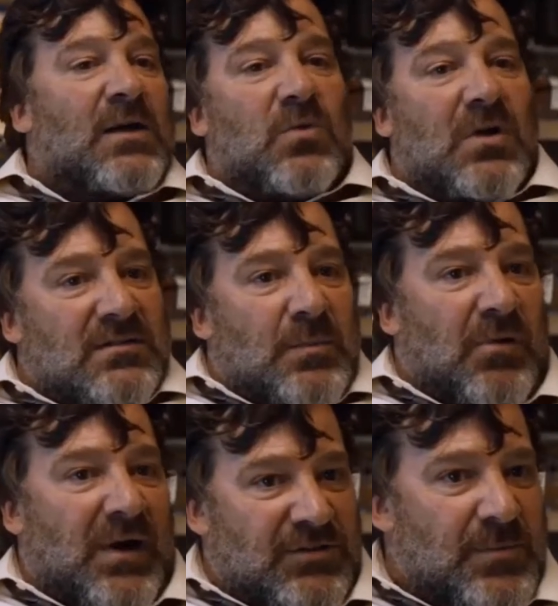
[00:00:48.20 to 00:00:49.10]
And he's like,
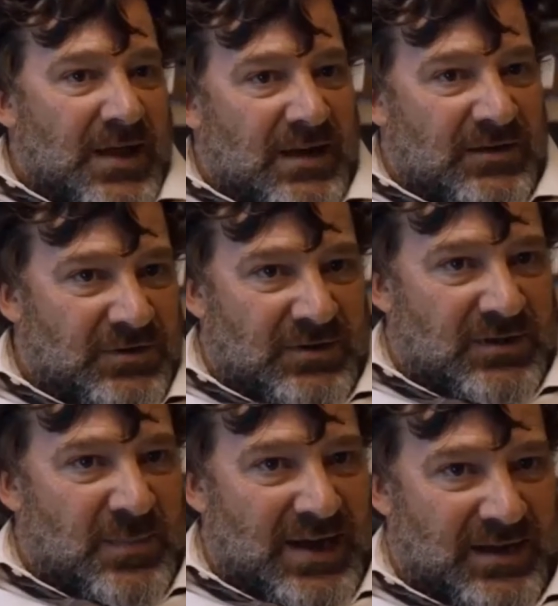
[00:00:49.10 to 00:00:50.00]
so all your shit is
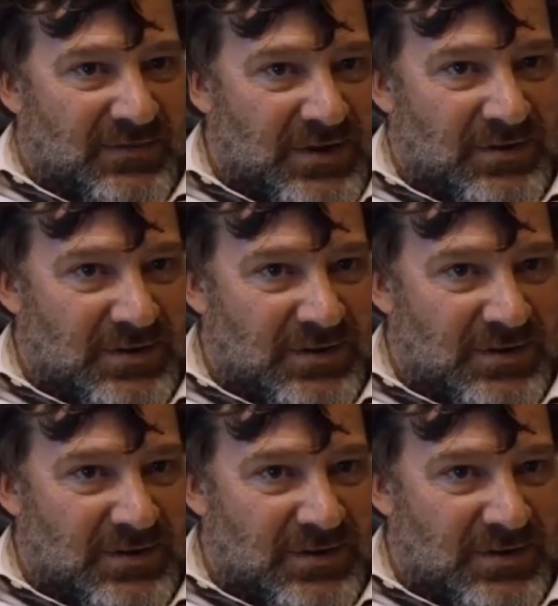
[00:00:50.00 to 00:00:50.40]
bullshit. And I used to